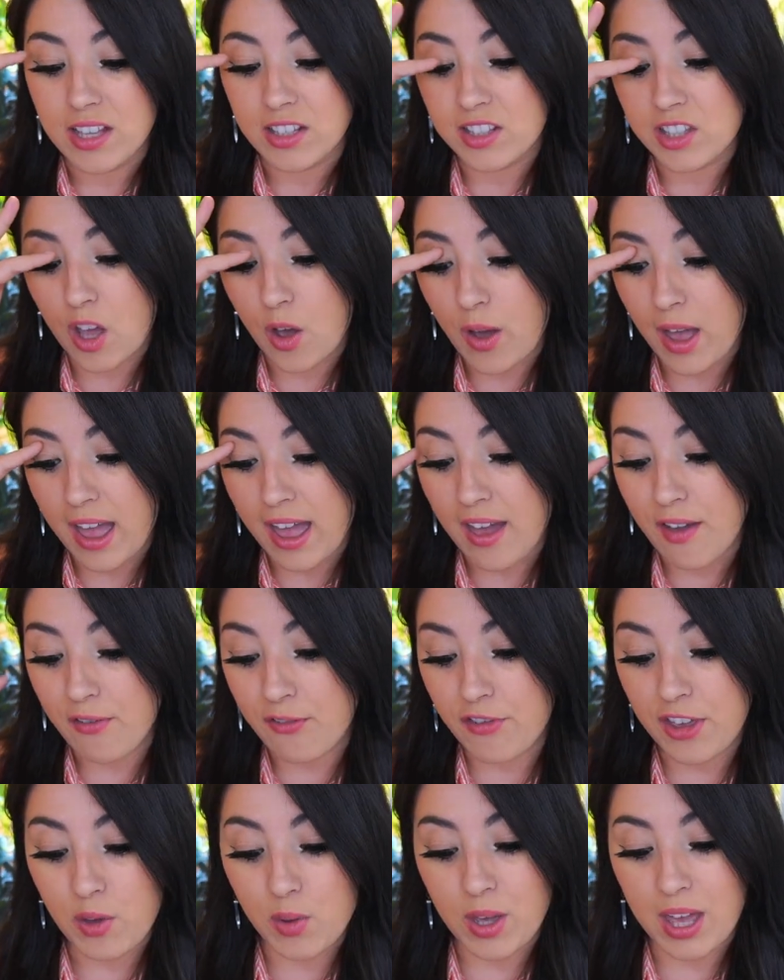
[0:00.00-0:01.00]
So
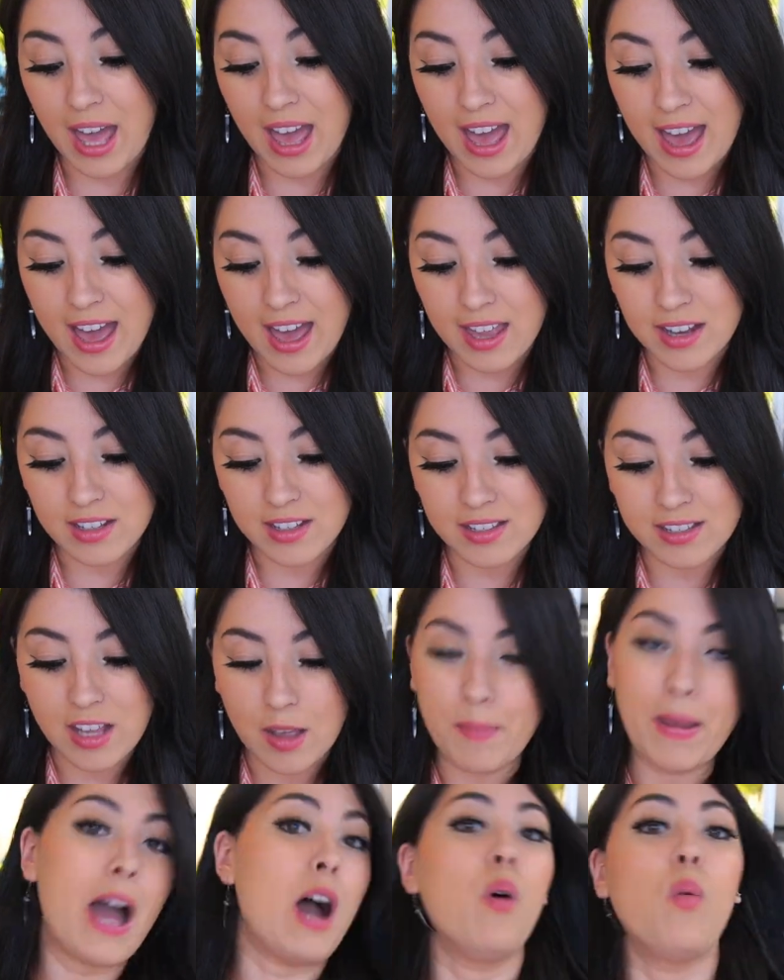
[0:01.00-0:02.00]
if you can
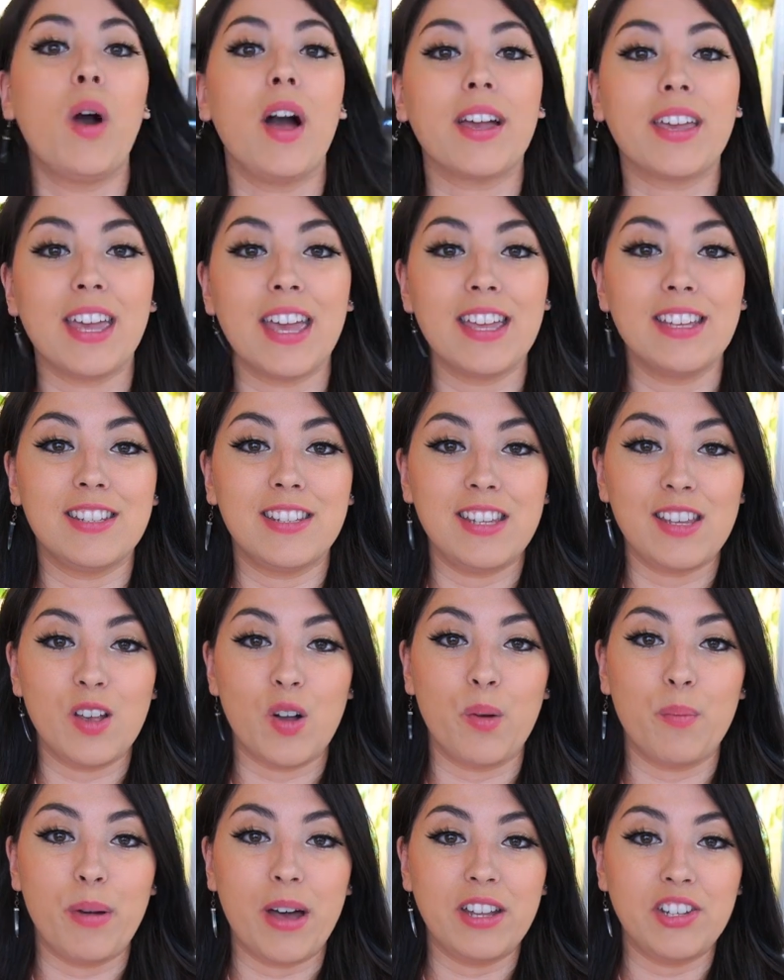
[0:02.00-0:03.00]
somehow work it into
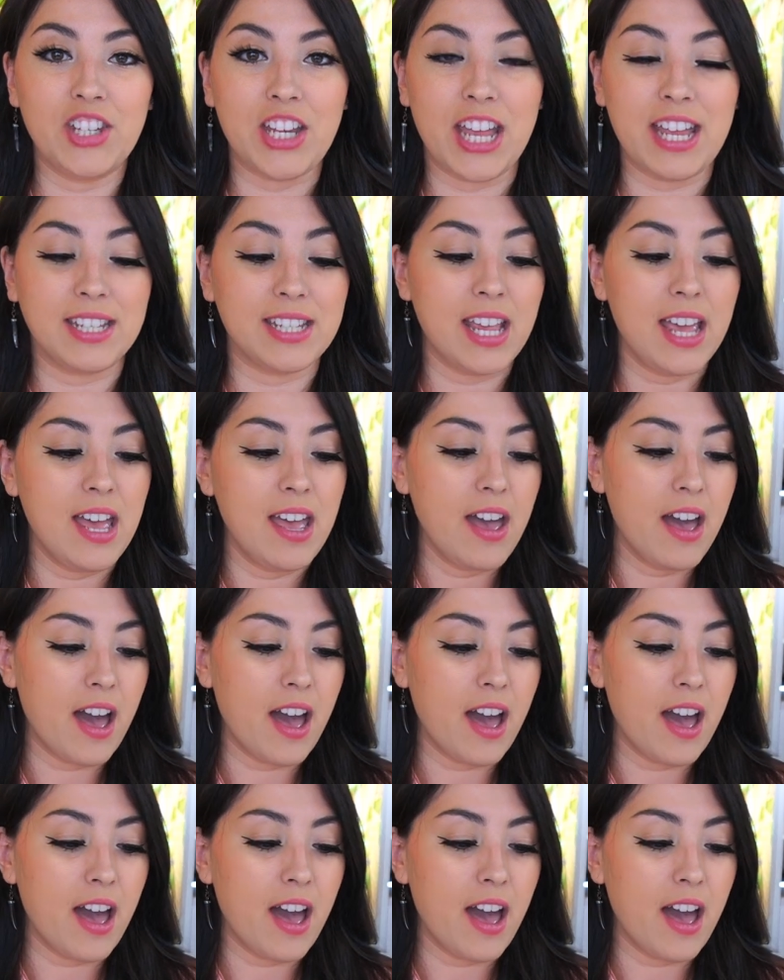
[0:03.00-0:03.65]
your budget,